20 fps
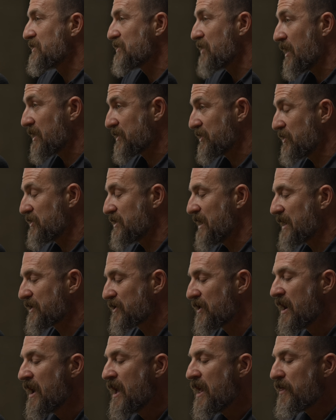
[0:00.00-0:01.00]
Talk yeah, yeah. to your
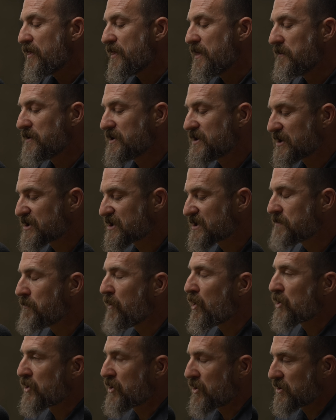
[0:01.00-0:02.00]
doctor. The, the
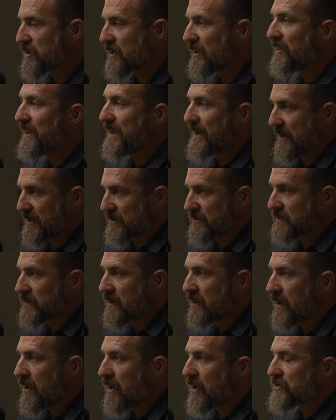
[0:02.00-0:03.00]
smarter clinics
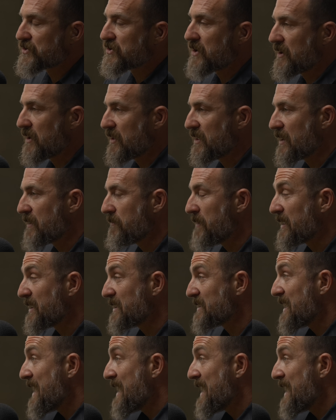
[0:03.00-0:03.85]
are starting to think about this.